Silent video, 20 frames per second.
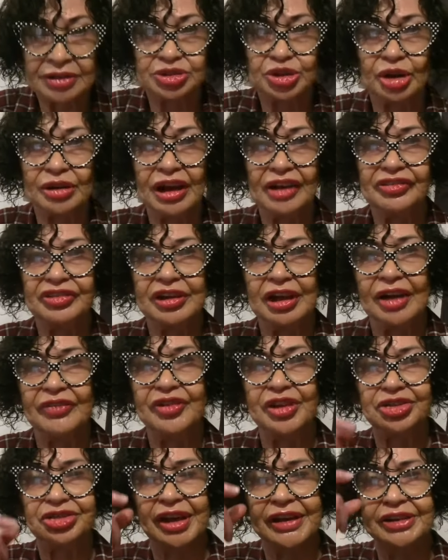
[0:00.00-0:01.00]
So if
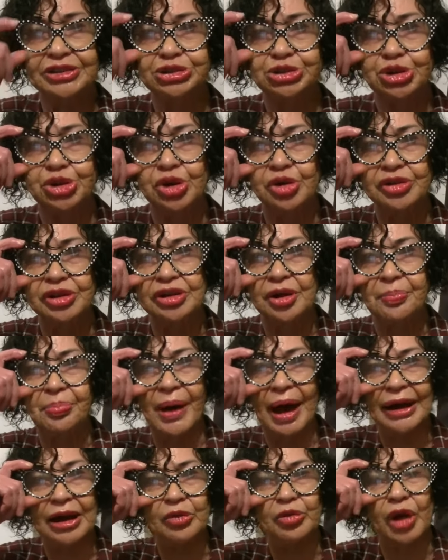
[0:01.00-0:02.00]
you think it's true, your
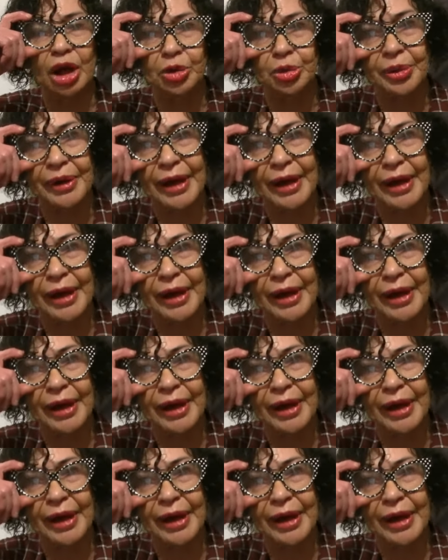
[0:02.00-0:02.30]
body will